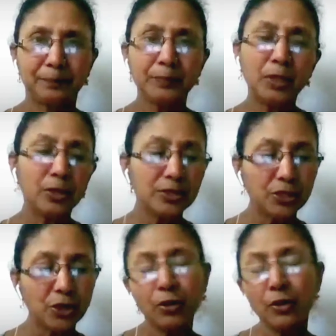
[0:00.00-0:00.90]
Because
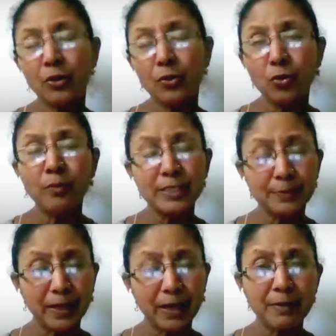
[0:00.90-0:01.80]
your home has
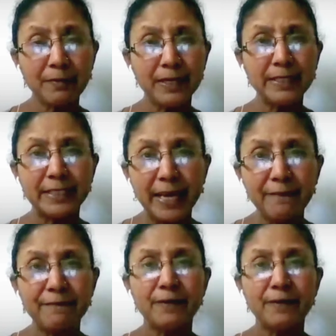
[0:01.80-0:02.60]
become a very safe,